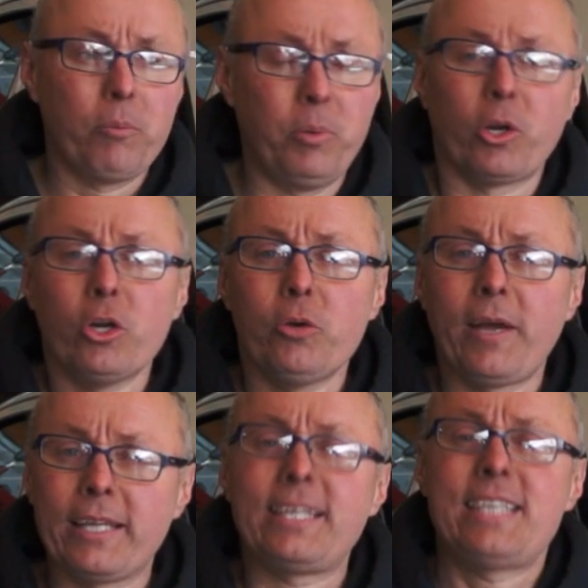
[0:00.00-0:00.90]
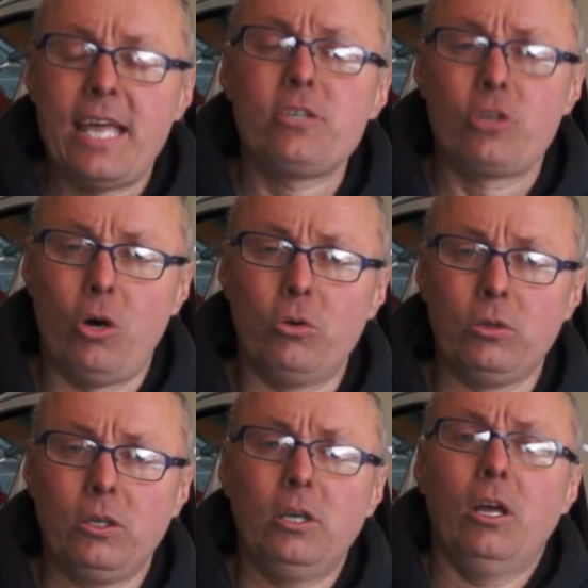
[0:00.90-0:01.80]
But I knew I had this end goal
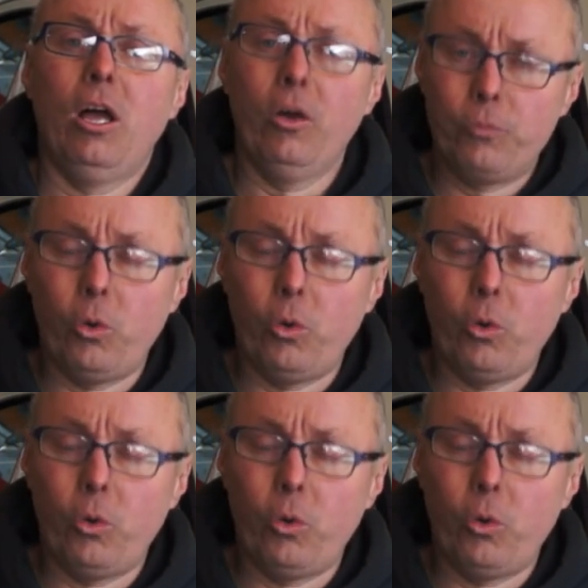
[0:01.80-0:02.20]
of